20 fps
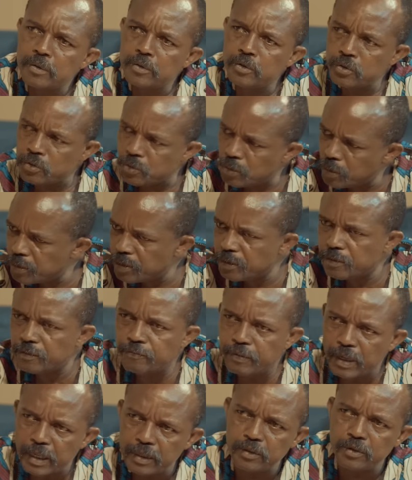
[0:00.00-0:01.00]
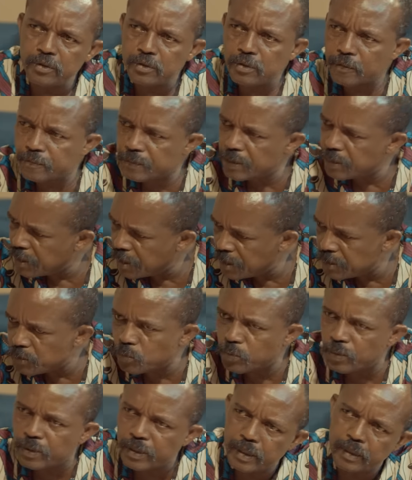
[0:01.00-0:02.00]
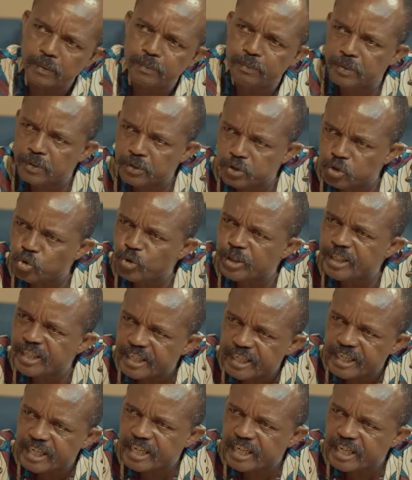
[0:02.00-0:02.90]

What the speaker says: Do you know the value of the land we are pursuing?